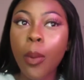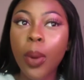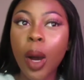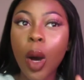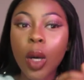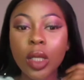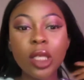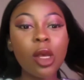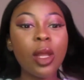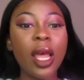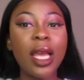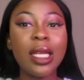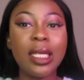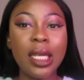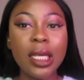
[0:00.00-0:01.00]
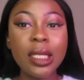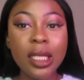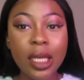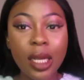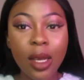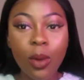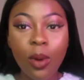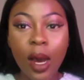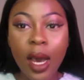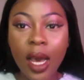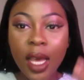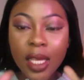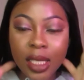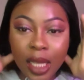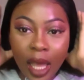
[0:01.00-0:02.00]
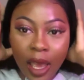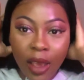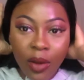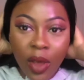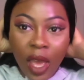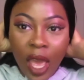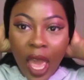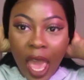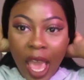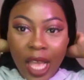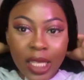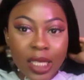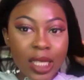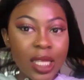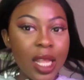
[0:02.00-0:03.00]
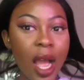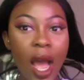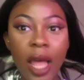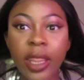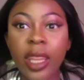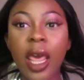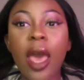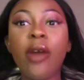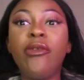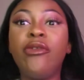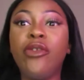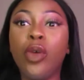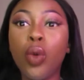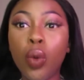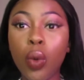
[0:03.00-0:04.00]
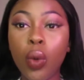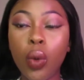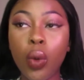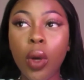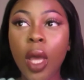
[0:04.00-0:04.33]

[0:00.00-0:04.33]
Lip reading: but also like density wise, like it's not that full.